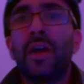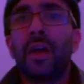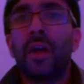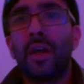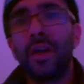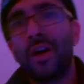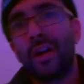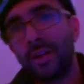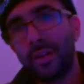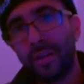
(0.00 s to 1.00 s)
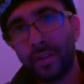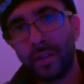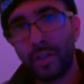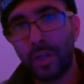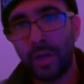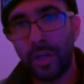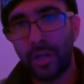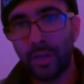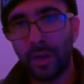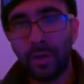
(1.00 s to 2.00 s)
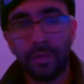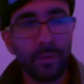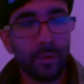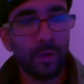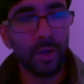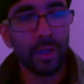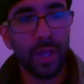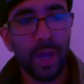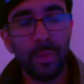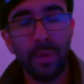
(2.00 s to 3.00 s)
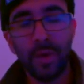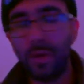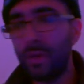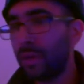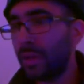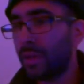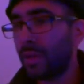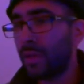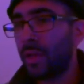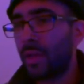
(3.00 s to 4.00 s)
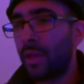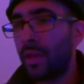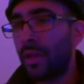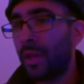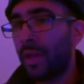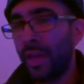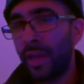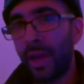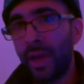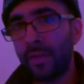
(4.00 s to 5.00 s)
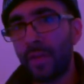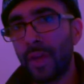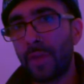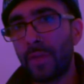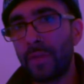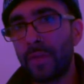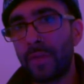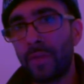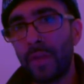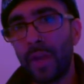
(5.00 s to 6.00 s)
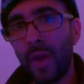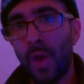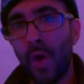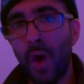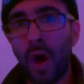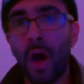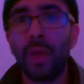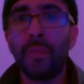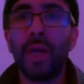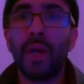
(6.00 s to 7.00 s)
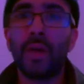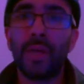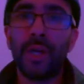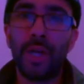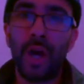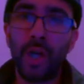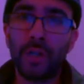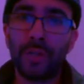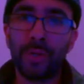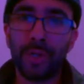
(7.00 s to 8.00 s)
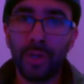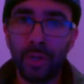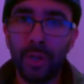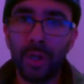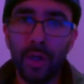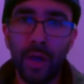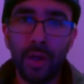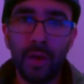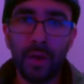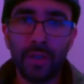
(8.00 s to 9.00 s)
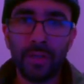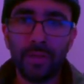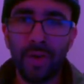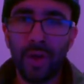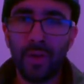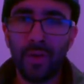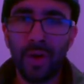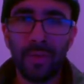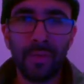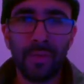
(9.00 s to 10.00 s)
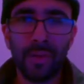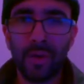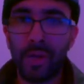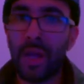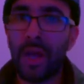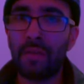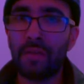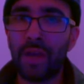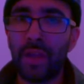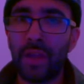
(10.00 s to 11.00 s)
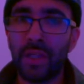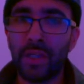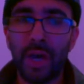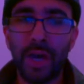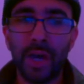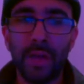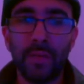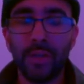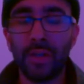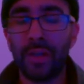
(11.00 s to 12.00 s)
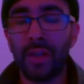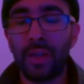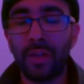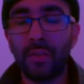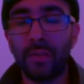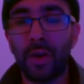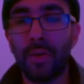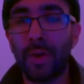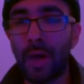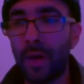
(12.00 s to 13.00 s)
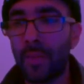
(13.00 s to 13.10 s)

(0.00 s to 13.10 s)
Hey y'all, it's Sharky Shark from Crooked Lamppost, and after that previous video on becoming an entrepreneur, I wanted to follow up. I'm sorry I haven't had the time, this thing has come up.